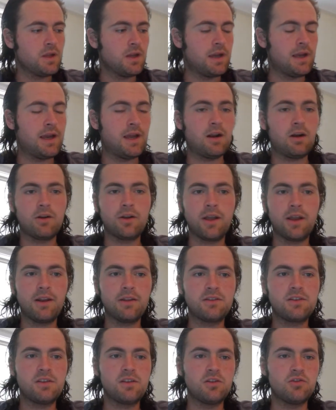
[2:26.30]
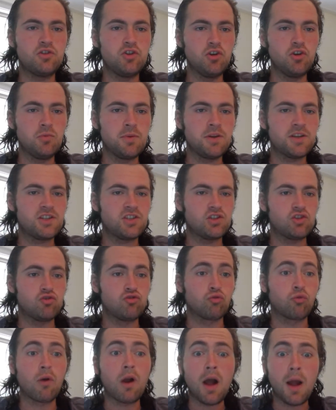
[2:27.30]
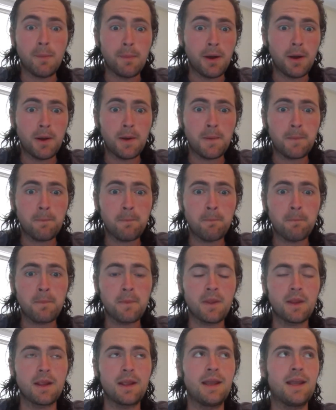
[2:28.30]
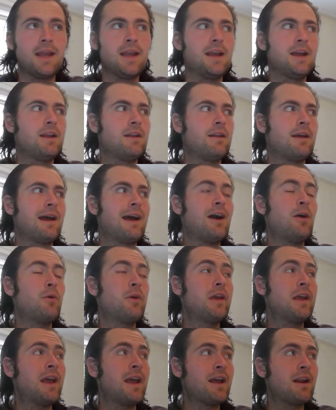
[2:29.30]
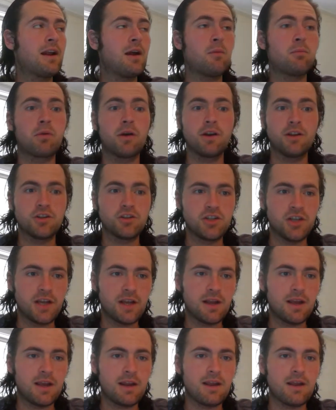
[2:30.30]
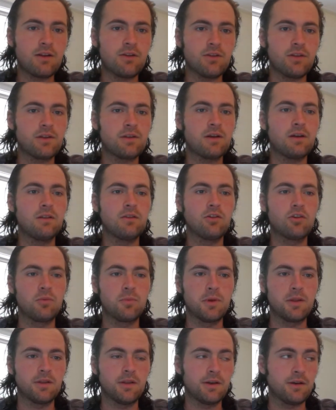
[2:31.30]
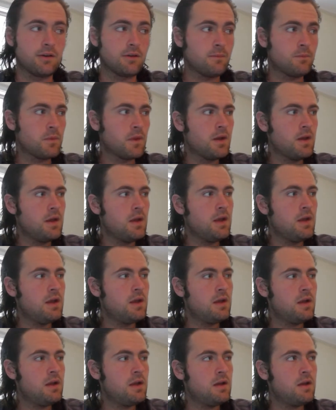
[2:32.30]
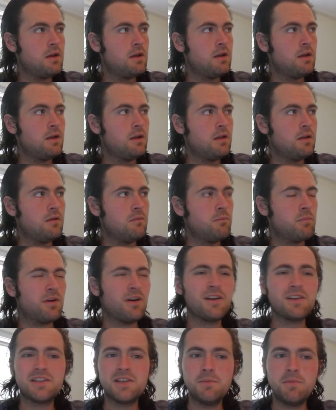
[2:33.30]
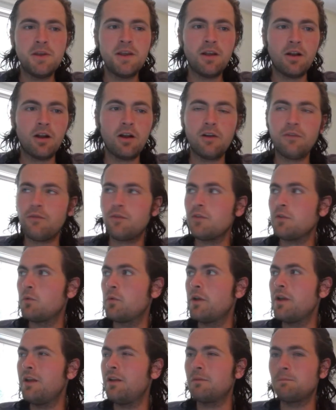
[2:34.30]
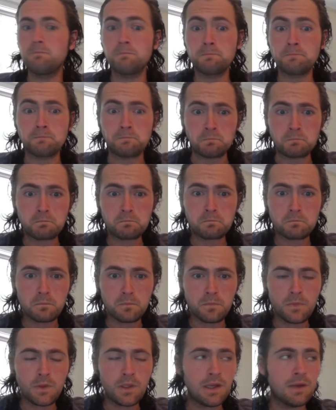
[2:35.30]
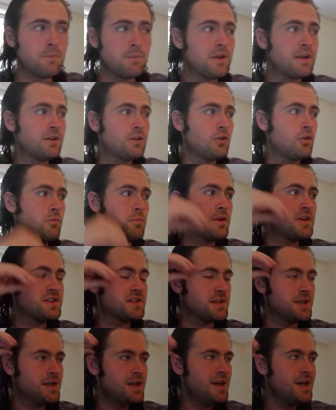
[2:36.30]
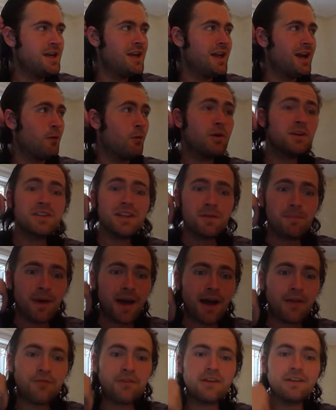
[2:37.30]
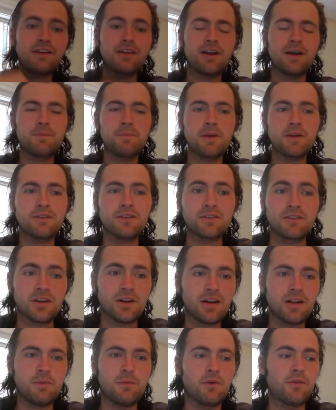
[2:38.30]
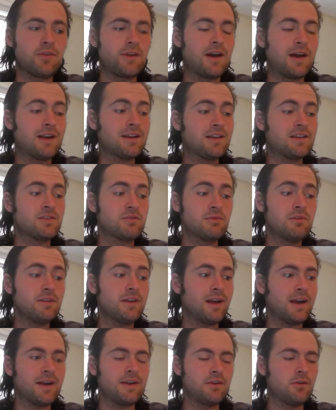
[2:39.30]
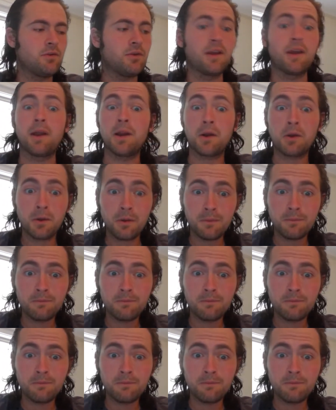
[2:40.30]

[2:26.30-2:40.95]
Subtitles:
And I'll get into the Dubas drama and how Brendan Shanahan handled it a little bit later. But honestly, being off for the week and being a little busy wasn't a bad thing to not be able to talk about that because really, I don't care.